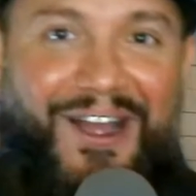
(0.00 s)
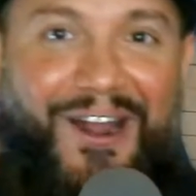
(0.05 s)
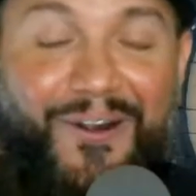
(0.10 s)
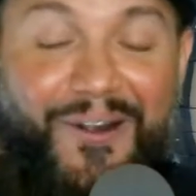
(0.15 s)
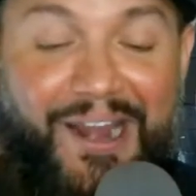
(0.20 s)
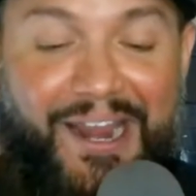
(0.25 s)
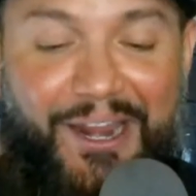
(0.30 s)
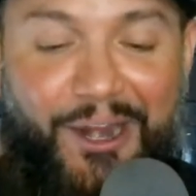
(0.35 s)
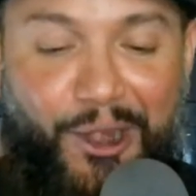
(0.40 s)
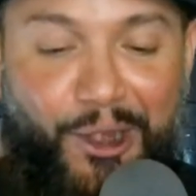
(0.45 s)

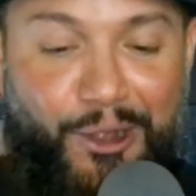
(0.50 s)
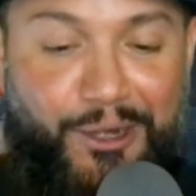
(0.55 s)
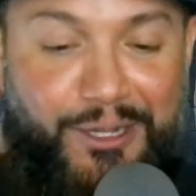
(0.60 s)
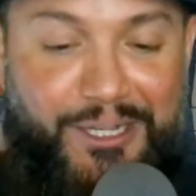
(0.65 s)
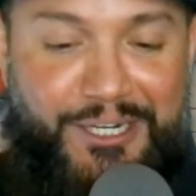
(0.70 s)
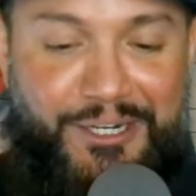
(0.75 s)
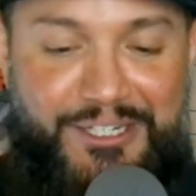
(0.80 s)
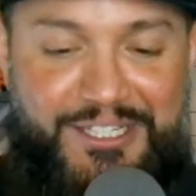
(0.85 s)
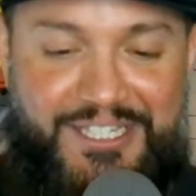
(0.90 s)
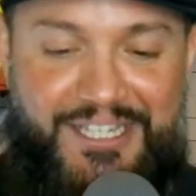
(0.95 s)
All right.
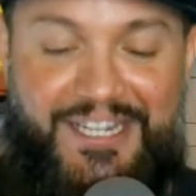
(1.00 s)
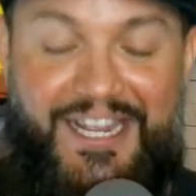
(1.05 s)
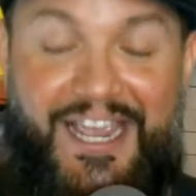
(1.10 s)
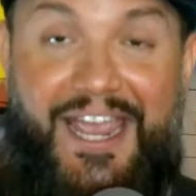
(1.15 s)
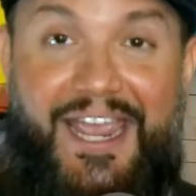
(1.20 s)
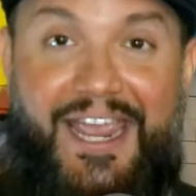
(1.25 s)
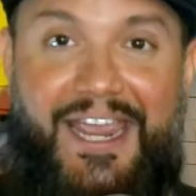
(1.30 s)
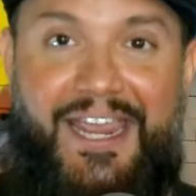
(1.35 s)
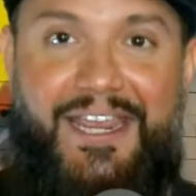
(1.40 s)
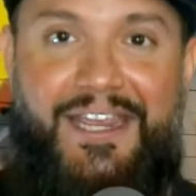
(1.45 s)
Earlier
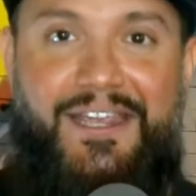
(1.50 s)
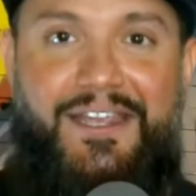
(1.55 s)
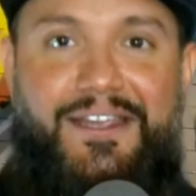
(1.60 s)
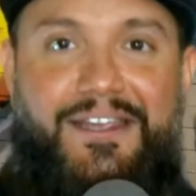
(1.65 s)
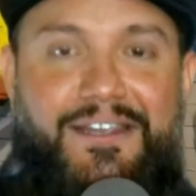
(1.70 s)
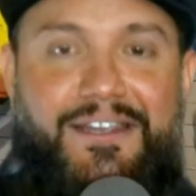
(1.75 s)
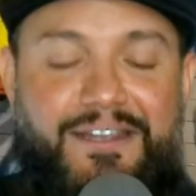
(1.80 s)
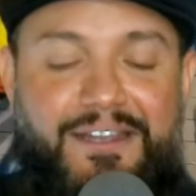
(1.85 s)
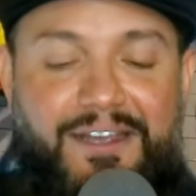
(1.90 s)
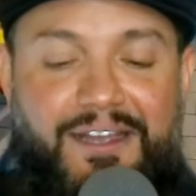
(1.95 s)
today,
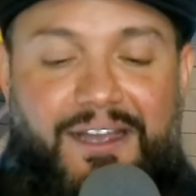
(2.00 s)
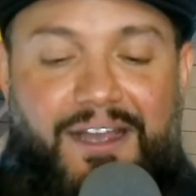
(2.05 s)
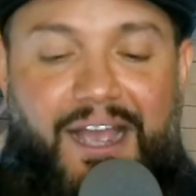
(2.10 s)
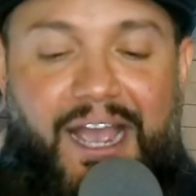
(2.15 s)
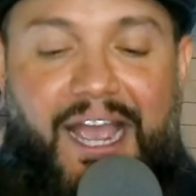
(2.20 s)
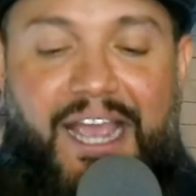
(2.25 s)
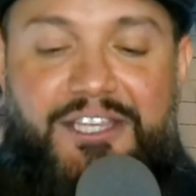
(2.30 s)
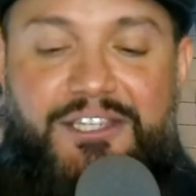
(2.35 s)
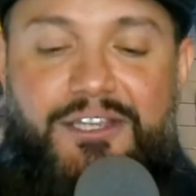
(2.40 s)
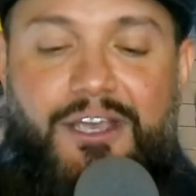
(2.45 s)

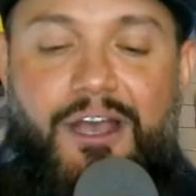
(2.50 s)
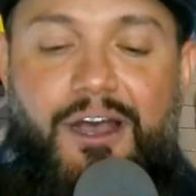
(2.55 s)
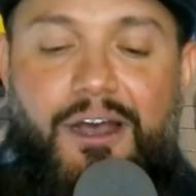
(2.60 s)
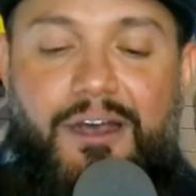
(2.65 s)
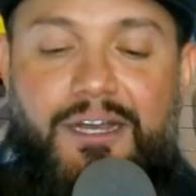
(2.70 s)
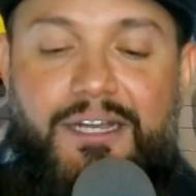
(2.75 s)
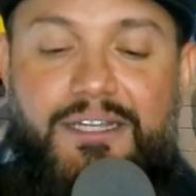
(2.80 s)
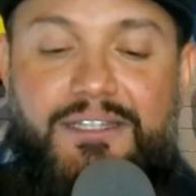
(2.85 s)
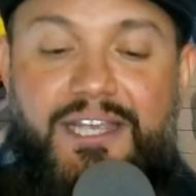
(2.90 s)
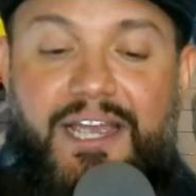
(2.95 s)
I
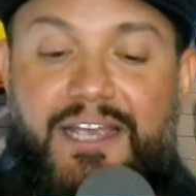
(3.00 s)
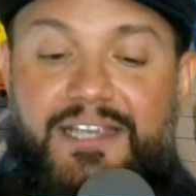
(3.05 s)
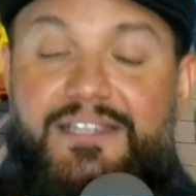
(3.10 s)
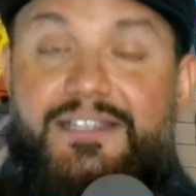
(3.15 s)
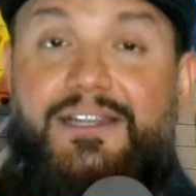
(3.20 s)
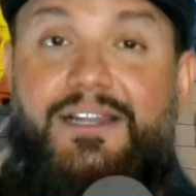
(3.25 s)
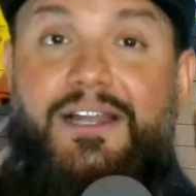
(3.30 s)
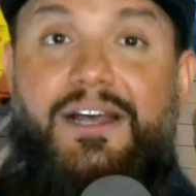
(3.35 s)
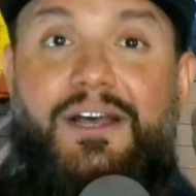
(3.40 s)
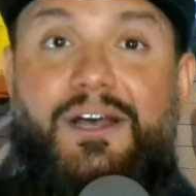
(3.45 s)
saw a
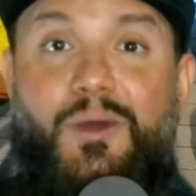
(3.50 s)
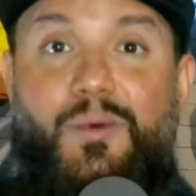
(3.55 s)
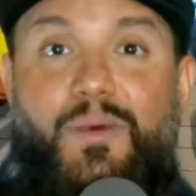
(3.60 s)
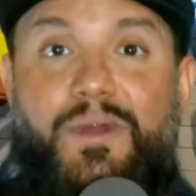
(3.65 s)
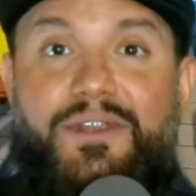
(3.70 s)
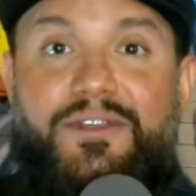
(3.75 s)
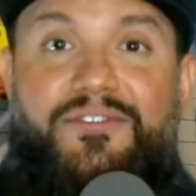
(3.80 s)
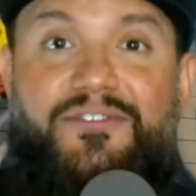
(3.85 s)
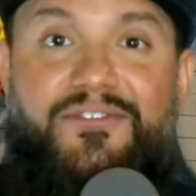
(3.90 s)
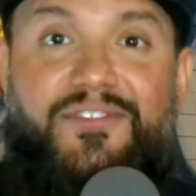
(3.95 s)
Tesla
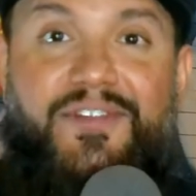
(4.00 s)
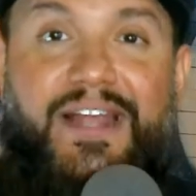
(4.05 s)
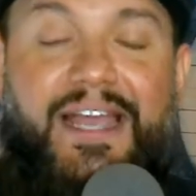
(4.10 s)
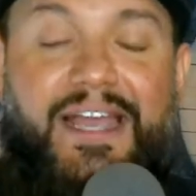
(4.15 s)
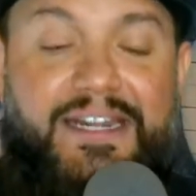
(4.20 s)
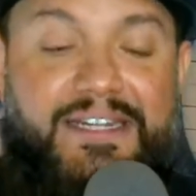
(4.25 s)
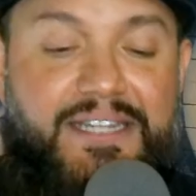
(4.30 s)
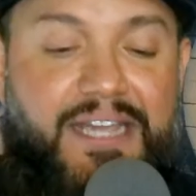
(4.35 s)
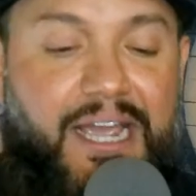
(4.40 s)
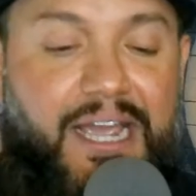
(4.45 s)
with a
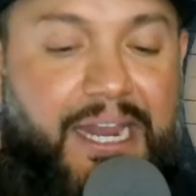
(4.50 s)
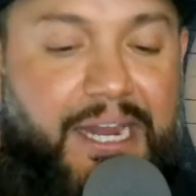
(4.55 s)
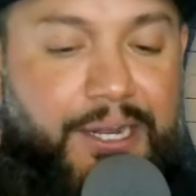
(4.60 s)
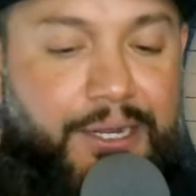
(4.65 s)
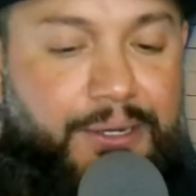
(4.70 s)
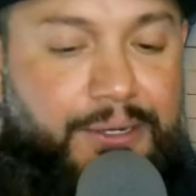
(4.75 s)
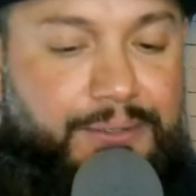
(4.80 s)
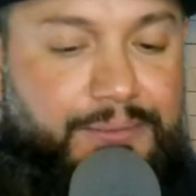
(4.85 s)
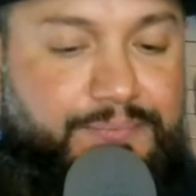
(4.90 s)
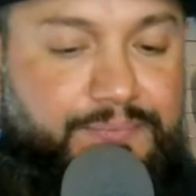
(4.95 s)
flat
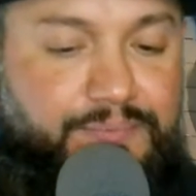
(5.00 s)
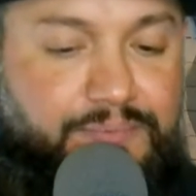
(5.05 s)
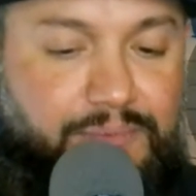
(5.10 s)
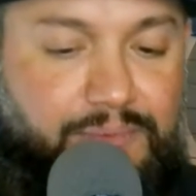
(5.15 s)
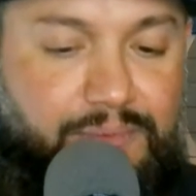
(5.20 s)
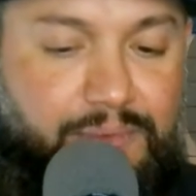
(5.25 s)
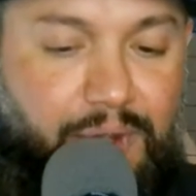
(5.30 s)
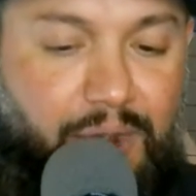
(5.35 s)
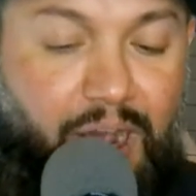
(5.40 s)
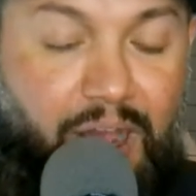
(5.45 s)
tire
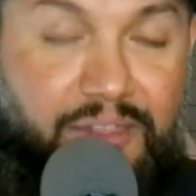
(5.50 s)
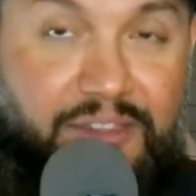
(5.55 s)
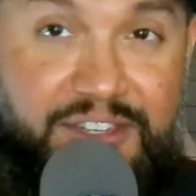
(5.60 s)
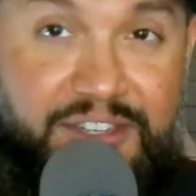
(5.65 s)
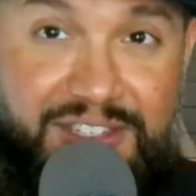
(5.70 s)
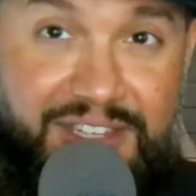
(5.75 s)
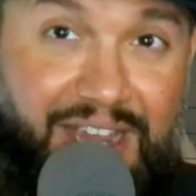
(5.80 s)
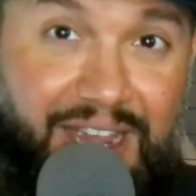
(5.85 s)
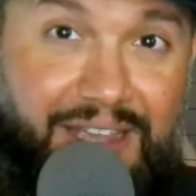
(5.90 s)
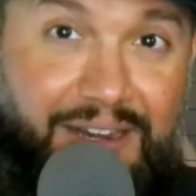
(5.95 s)
on
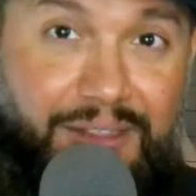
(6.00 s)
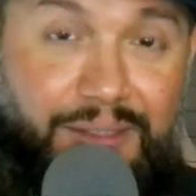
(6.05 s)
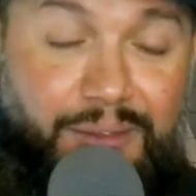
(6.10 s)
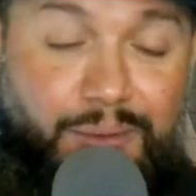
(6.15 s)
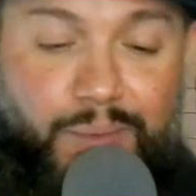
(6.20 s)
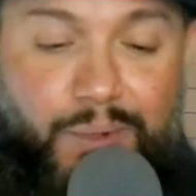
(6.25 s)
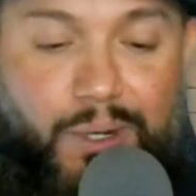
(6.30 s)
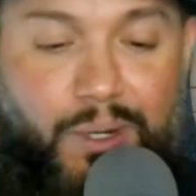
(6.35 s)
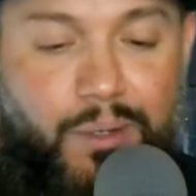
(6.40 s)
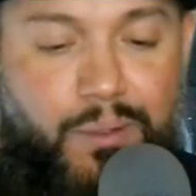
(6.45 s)
the side of
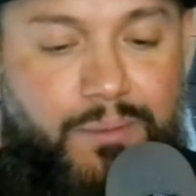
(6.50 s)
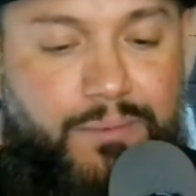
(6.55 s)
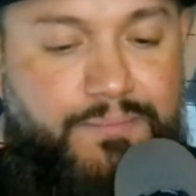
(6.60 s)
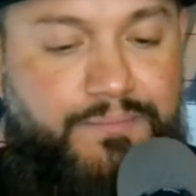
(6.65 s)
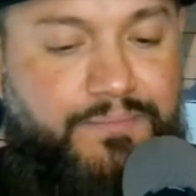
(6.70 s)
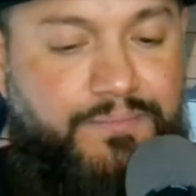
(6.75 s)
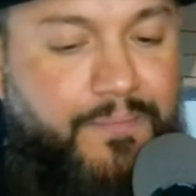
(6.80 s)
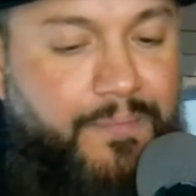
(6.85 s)
the road.